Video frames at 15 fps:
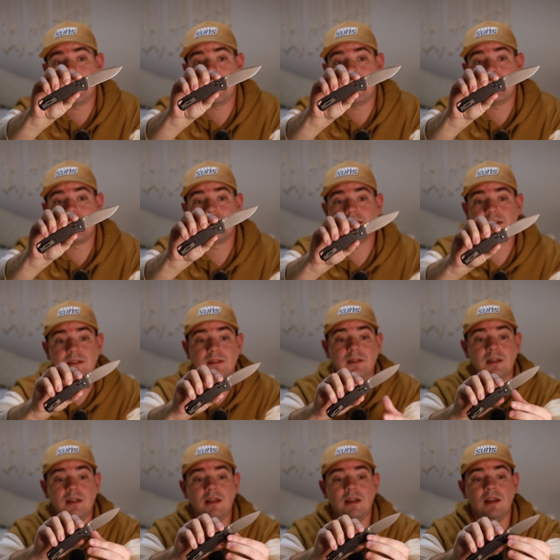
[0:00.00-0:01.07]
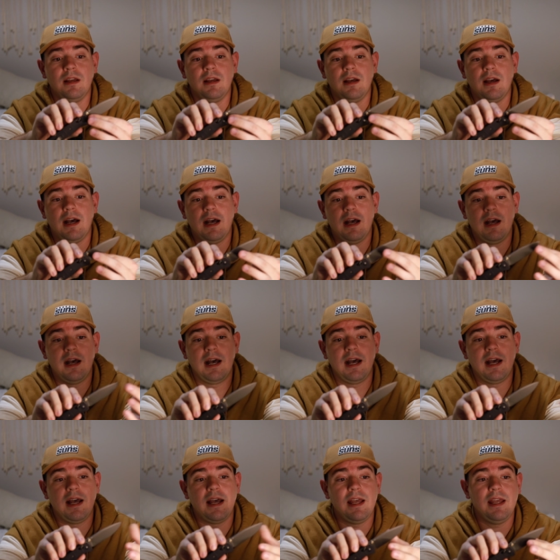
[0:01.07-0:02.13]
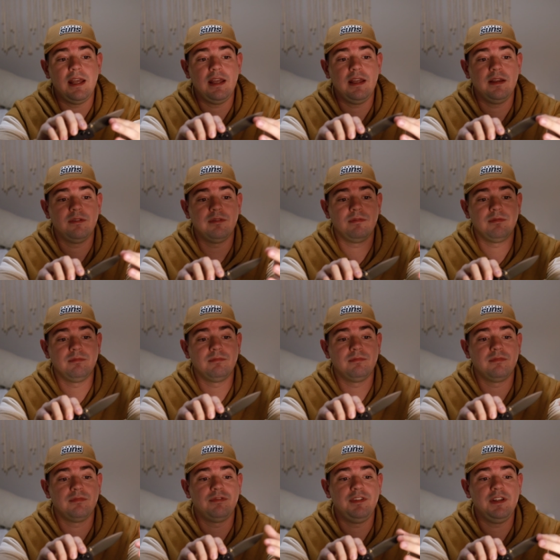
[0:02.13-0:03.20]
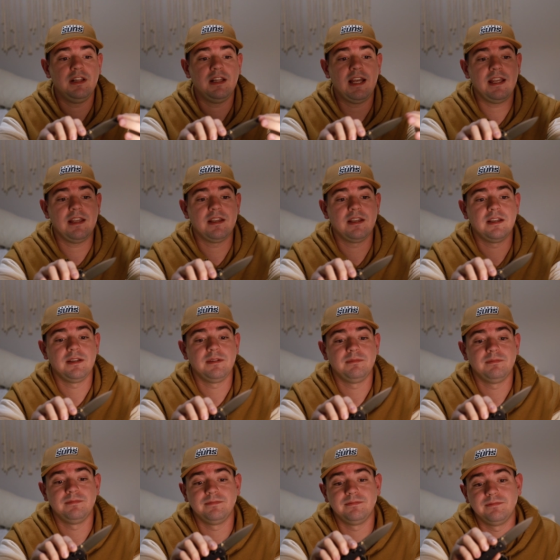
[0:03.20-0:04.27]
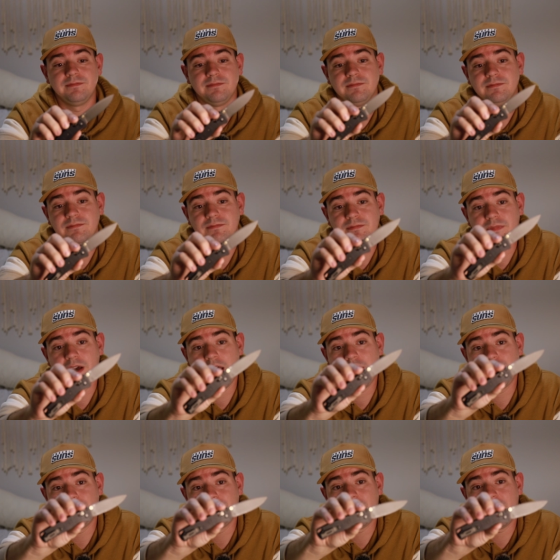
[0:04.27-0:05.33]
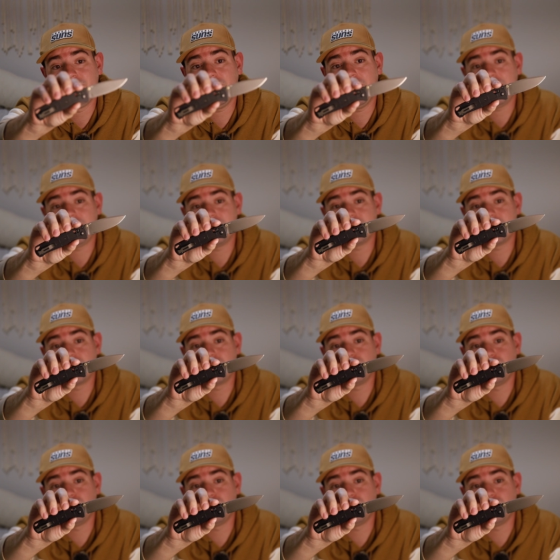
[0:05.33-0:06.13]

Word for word: and I feel like I don't know. I feel like this